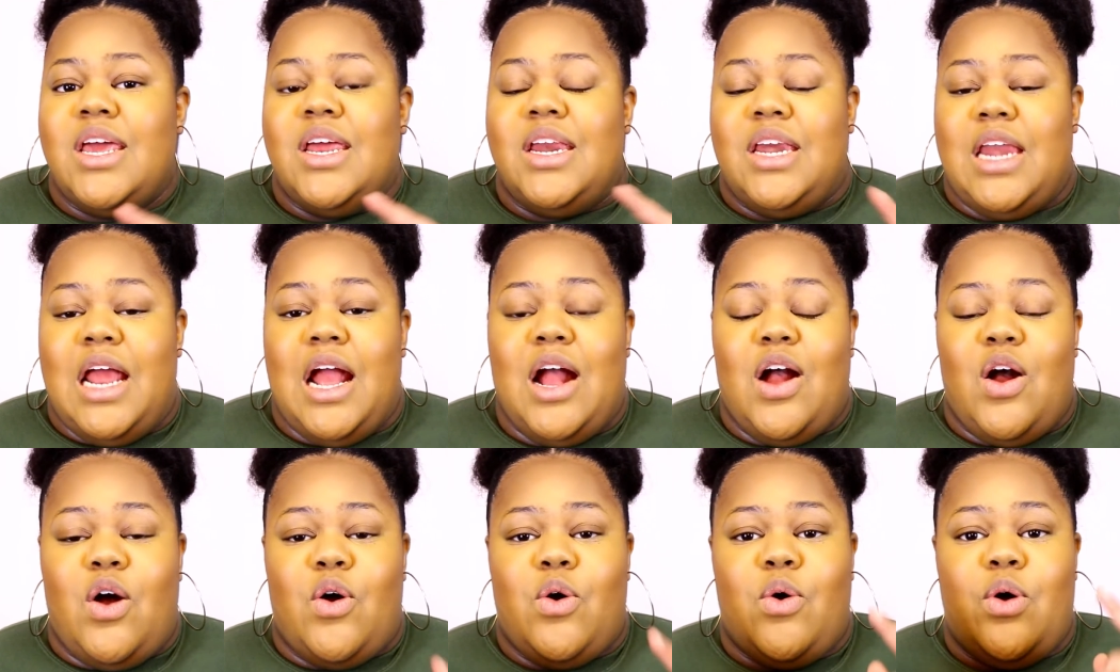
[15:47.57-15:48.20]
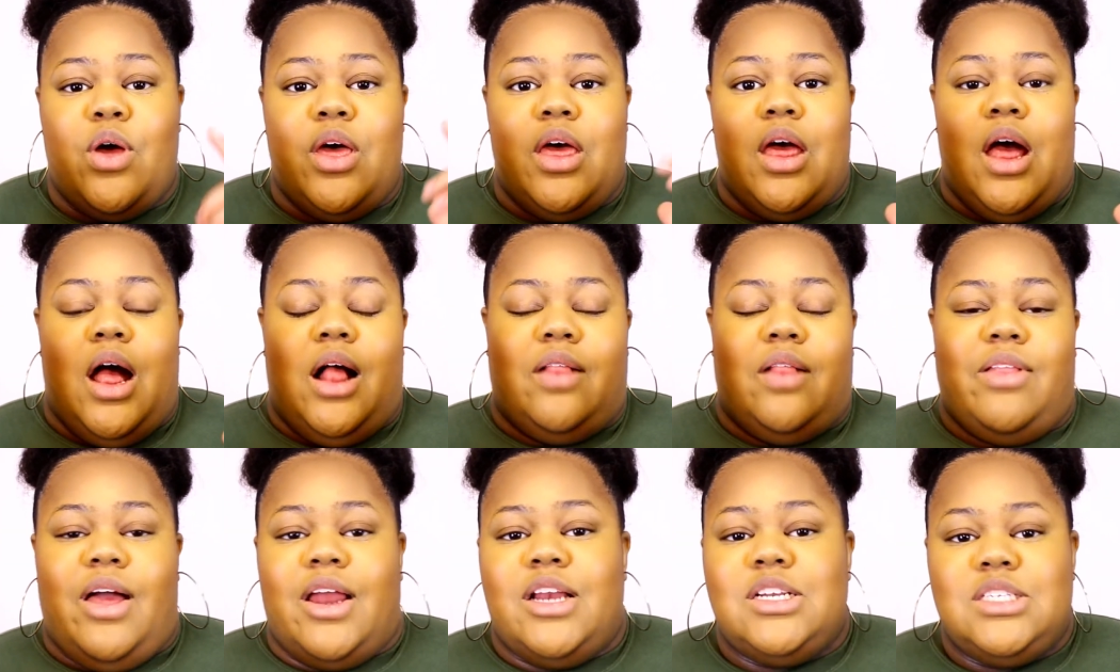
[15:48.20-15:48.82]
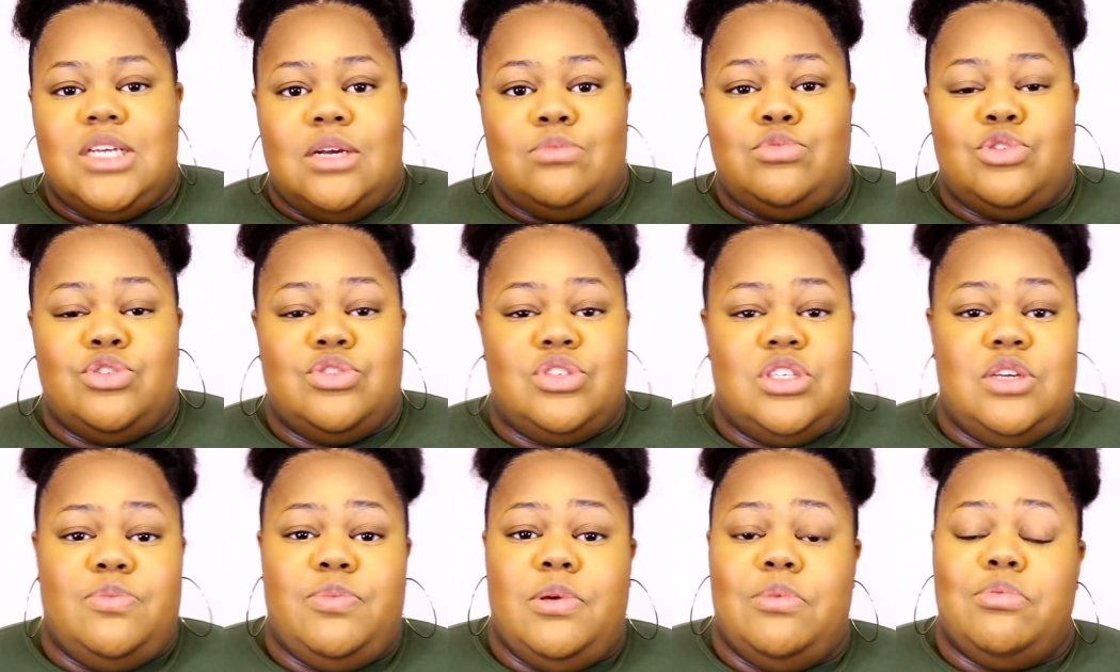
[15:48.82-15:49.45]
Now, a lot of times you'll
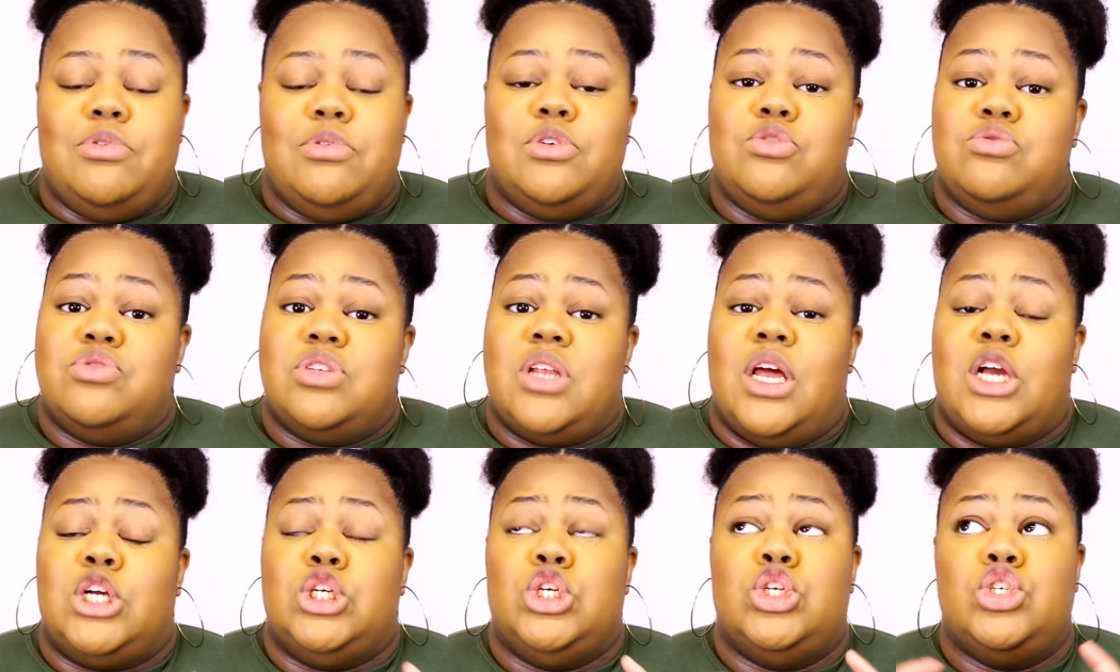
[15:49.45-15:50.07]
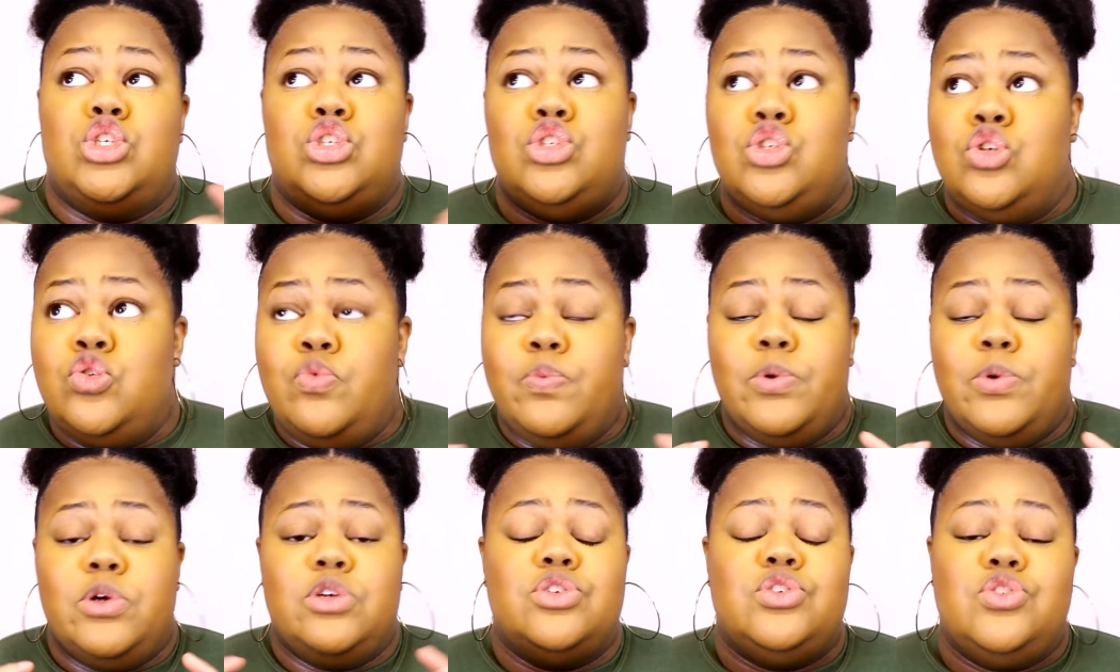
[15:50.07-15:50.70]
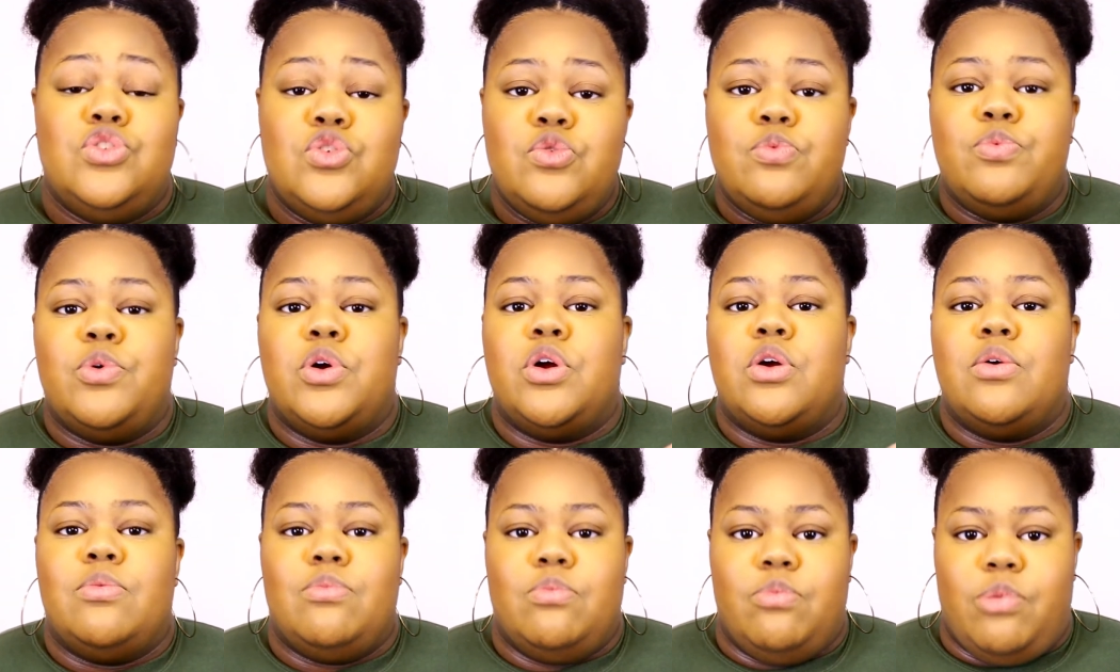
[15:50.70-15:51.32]
see people use like
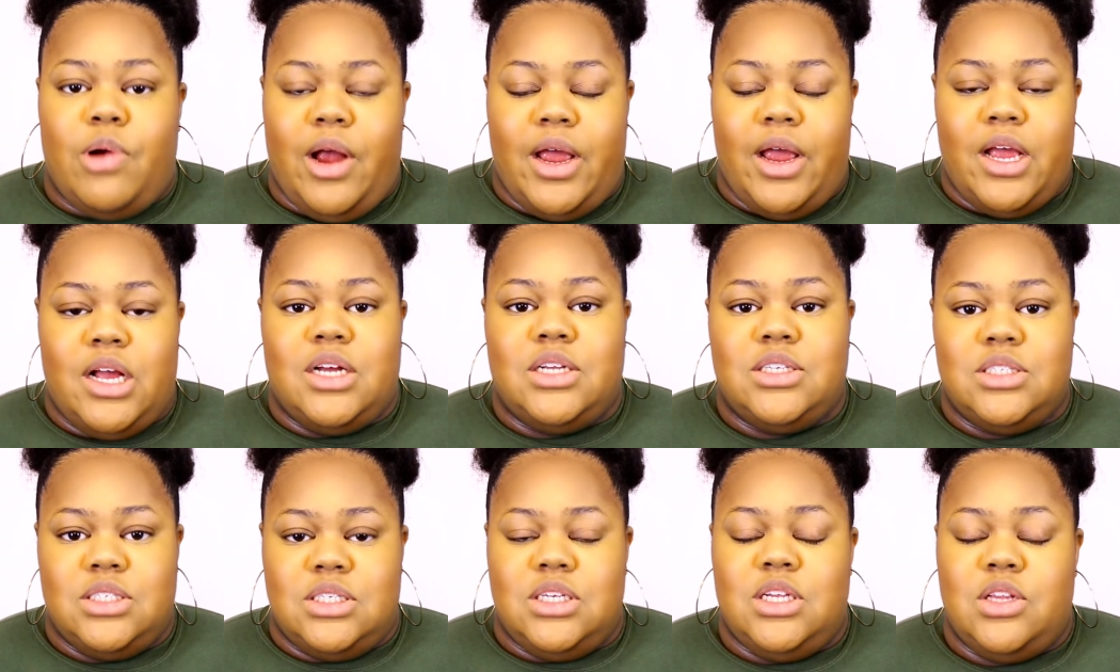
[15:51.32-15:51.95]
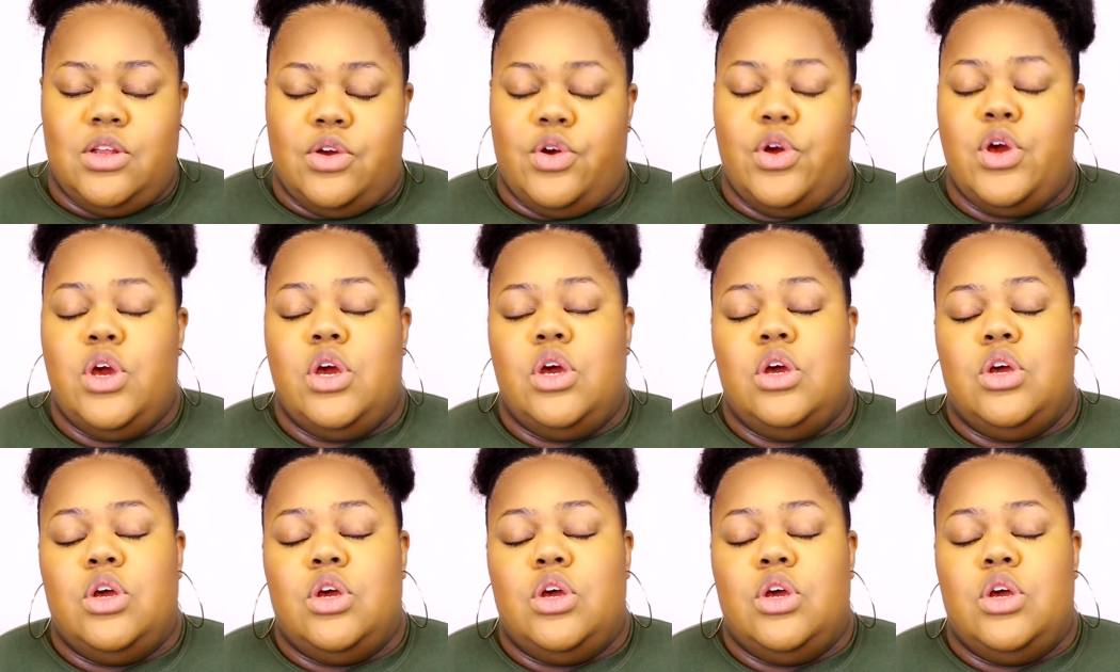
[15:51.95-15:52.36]
super bright concealer.